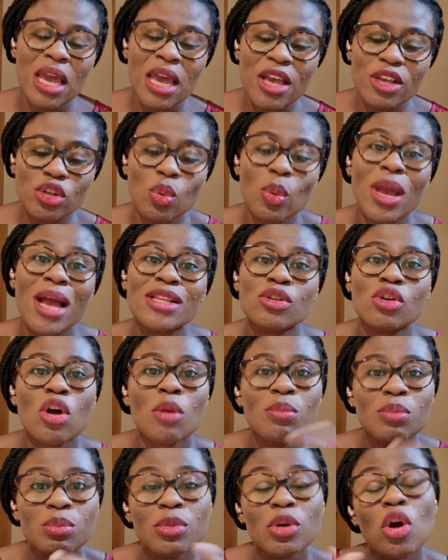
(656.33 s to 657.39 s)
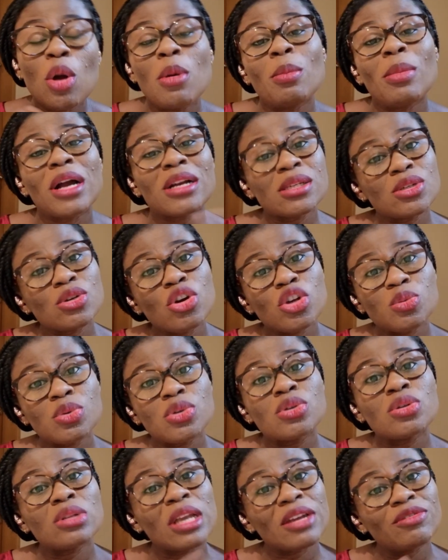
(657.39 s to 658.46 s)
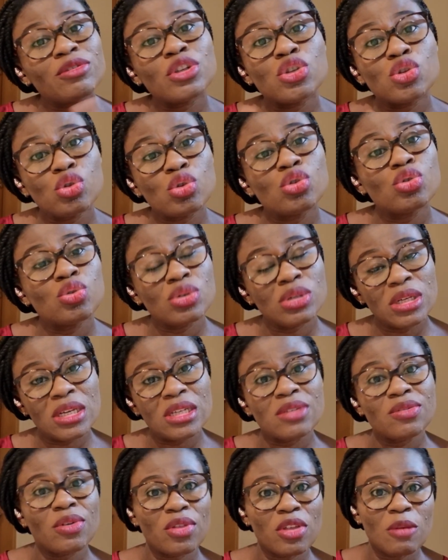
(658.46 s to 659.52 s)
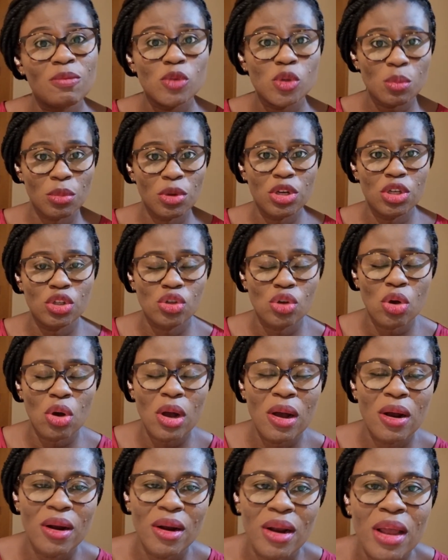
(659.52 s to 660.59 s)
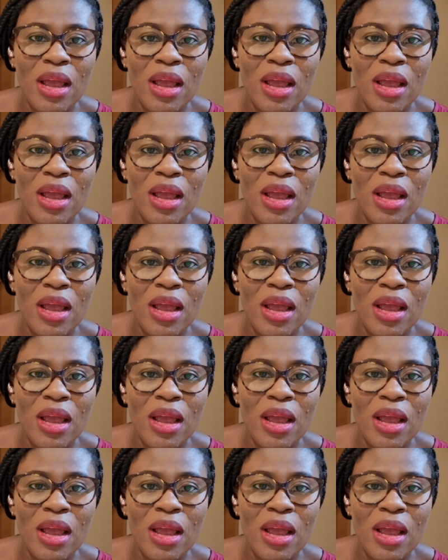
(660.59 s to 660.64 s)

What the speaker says: So we had to be coming back to the hospital every two days for them to monitor her